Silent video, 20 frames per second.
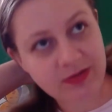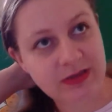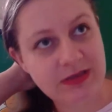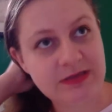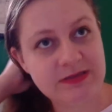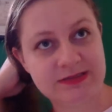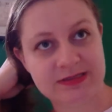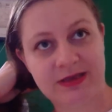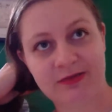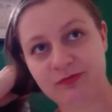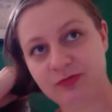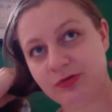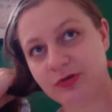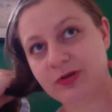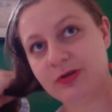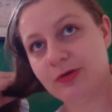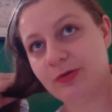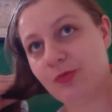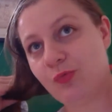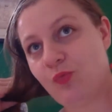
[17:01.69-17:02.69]
he
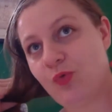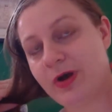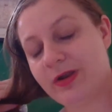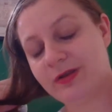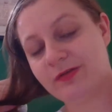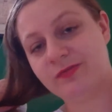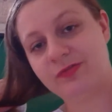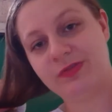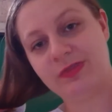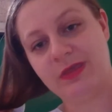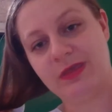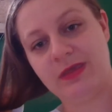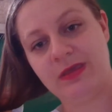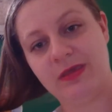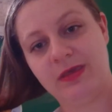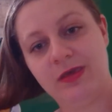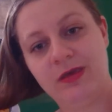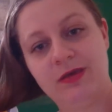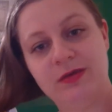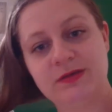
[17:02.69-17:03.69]
severed one of
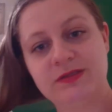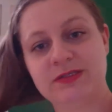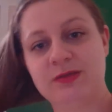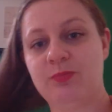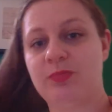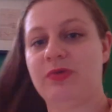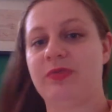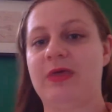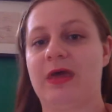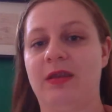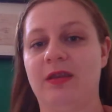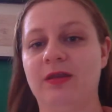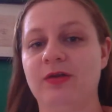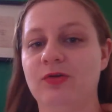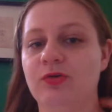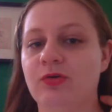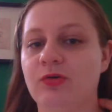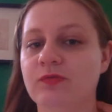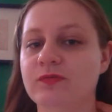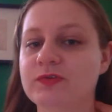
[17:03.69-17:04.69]
the sympathetic
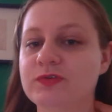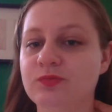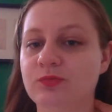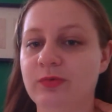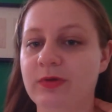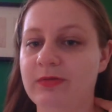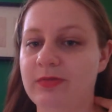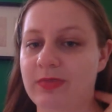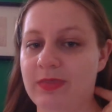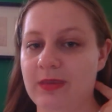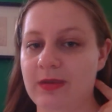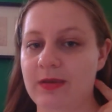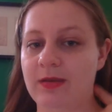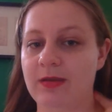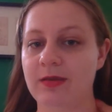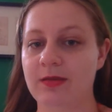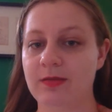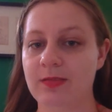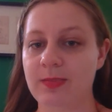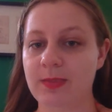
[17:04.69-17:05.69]
nerves
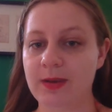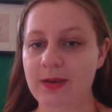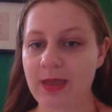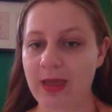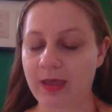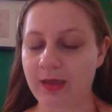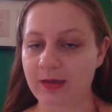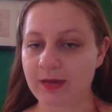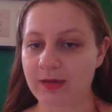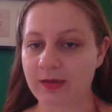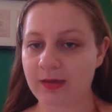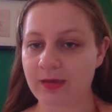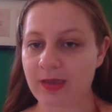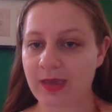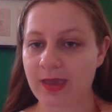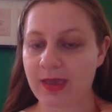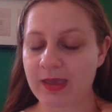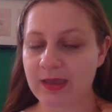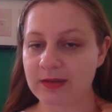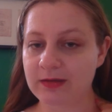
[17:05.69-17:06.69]
within the neck.
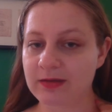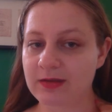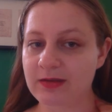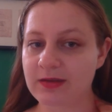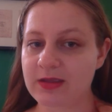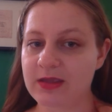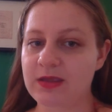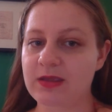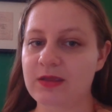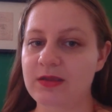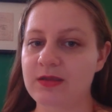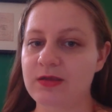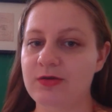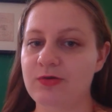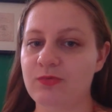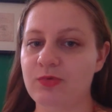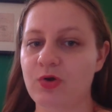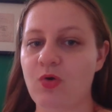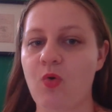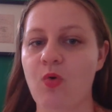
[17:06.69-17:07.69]
And then he
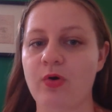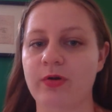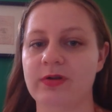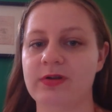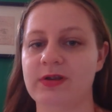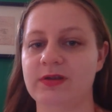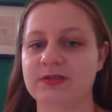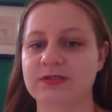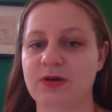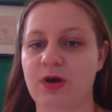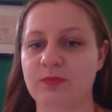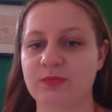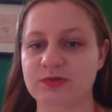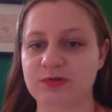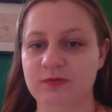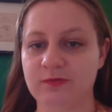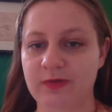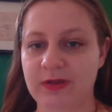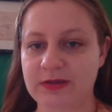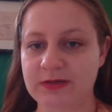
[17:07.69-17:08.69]
recorded his
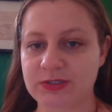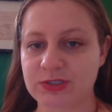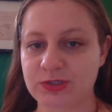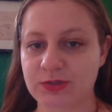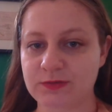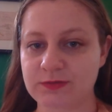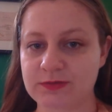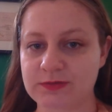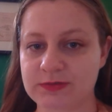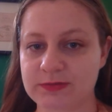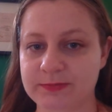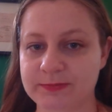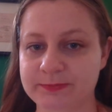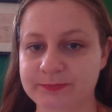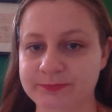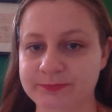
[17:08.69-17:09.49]
observations.